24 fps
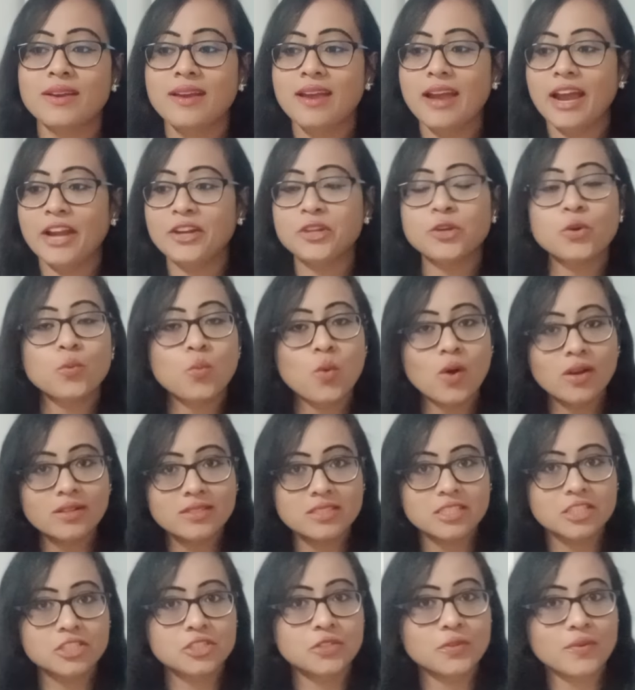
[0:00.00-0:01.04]
And you
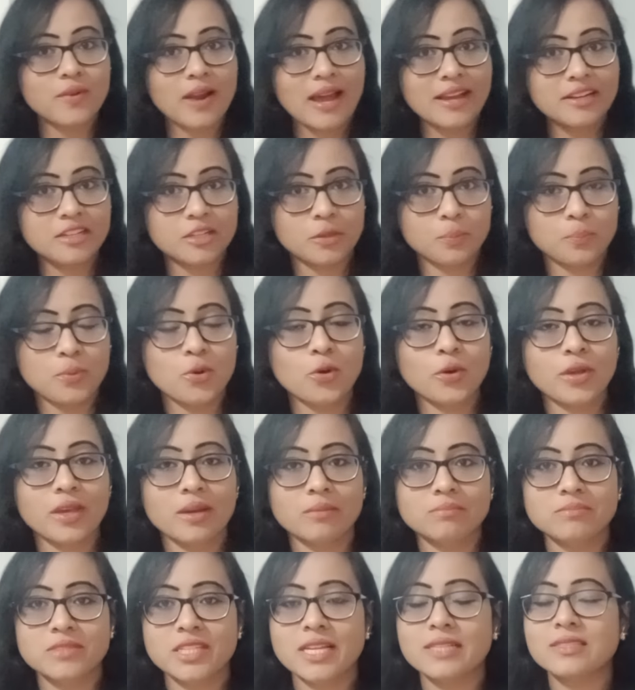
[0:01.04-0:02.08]
wanted to write a
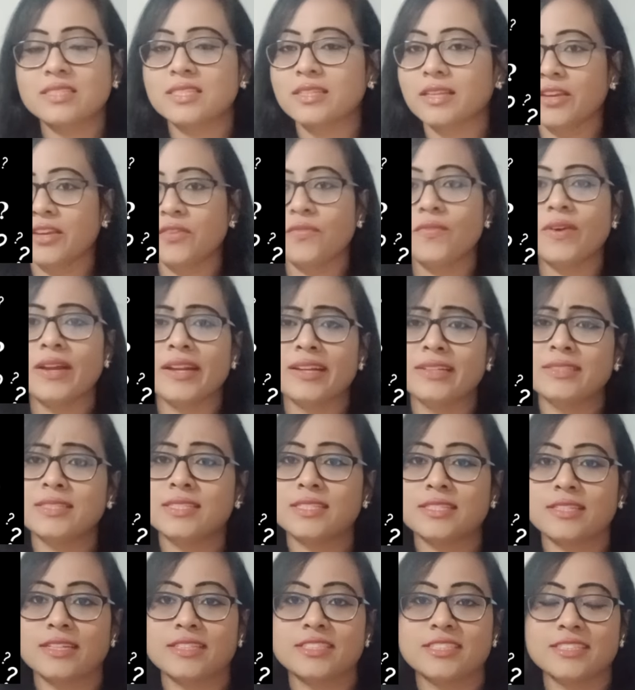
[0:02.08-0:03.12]
poem, just an
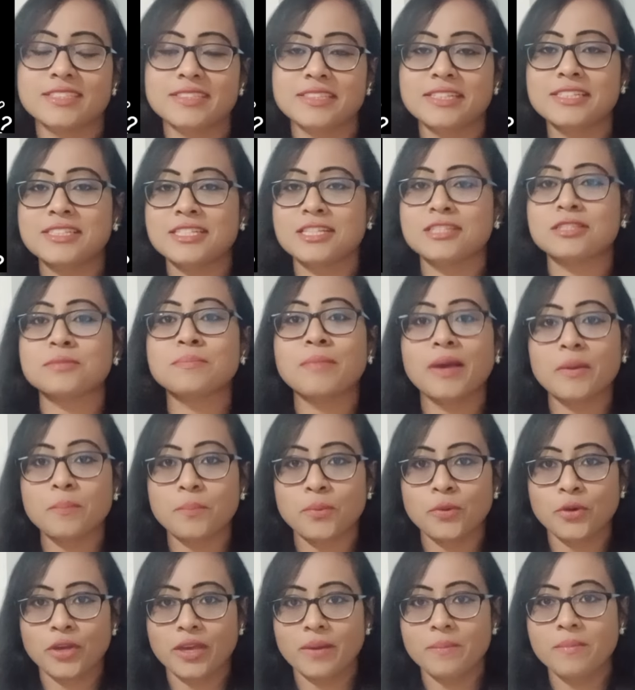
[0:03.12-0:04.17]
instruction. This is my
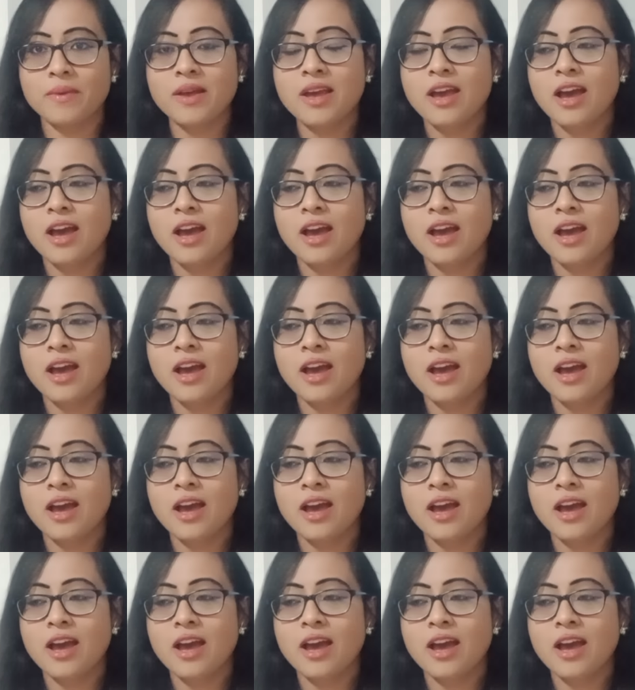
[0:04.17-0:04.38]
poem.